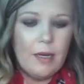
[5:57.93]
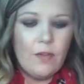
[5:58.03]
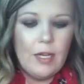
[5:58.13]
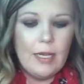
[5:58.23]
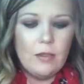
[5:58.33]
bit
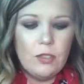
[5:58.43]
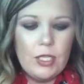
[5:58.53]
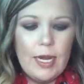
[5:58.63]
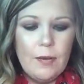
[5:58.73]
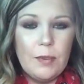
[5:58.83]
of a yellow
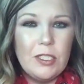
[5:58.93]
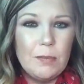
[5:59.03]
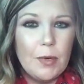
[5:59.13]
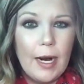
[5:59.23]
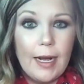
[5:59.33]
shade, which
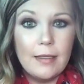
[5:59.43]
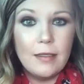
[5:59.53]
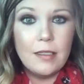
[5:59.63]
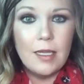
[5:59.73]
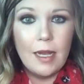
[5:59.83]

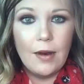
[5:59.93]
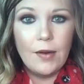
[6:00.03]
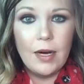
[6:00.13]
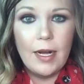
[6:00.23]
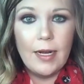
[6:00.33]
brightens the
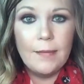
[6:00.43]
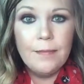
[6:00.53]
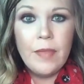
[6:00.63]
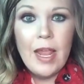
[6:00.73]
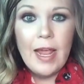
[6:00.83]
under eye.
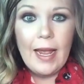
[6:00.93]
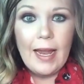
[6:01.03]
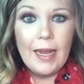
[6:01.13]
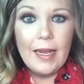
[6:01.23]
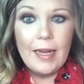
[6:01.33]

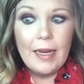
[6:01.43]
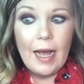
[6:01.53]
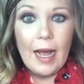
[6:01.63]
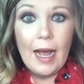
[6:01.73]
And